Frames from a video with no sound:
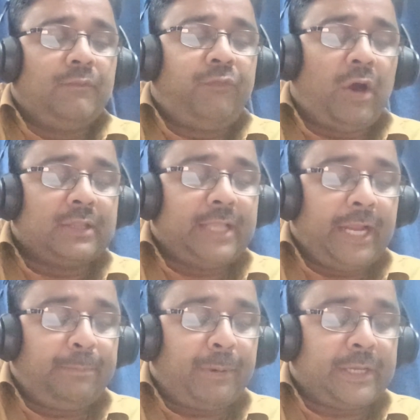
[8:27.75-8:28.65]
for
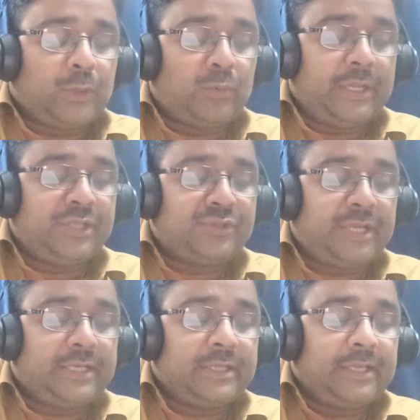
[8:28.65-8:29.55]
that particular
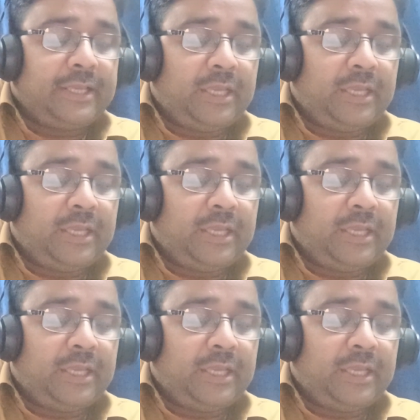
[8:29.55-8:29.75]
state.